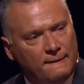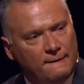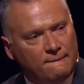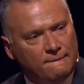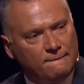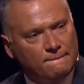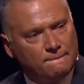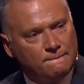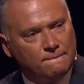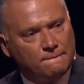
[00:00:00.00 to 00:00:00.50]

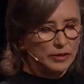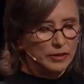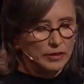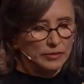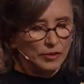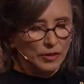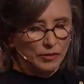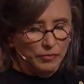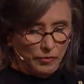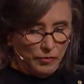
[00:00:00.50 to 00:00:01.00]
In
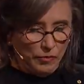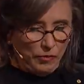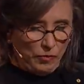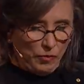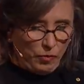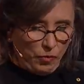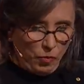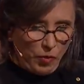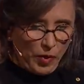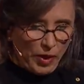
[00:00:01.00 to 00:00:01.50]

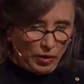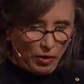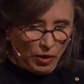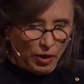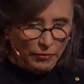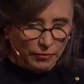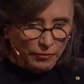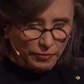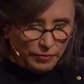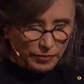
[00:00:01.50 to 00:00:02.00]
where
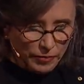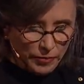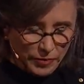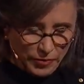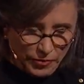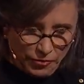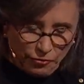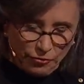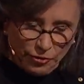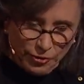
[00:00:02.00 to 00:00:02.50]
I'm
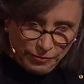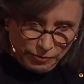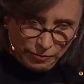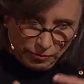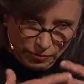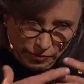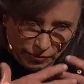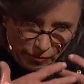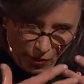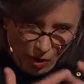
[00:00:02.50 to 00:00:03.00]
from,
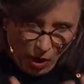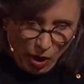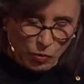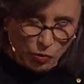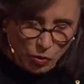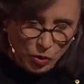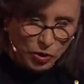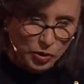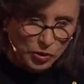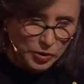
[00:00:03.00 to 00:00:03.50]
my
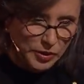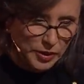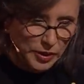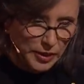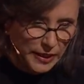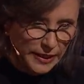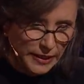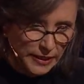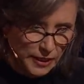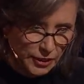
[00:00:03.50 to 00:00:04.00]
world,
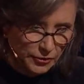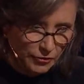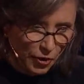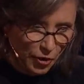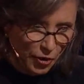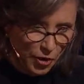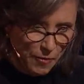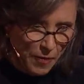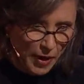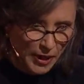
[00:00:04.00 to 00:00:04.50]
it's
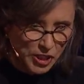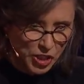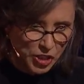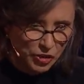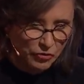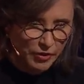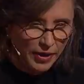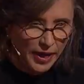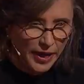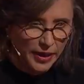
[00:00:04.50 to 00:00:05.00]
very much
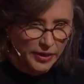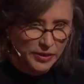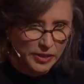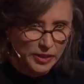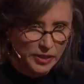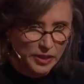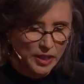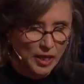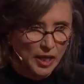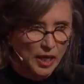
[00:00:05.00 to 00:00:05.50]
around,
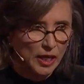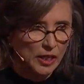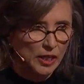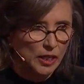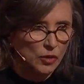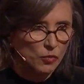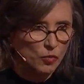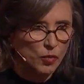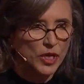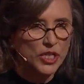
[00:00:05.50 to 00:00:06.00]

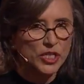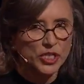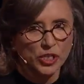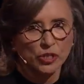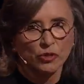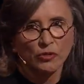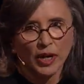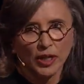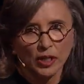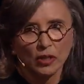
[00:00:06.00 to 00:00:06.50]
can we just
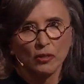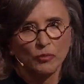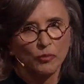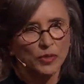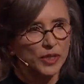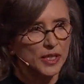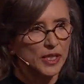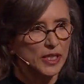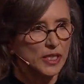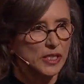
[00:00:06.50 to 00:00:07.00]
crack on
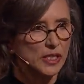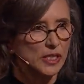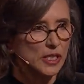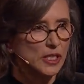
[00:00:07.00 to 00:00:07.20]
with this?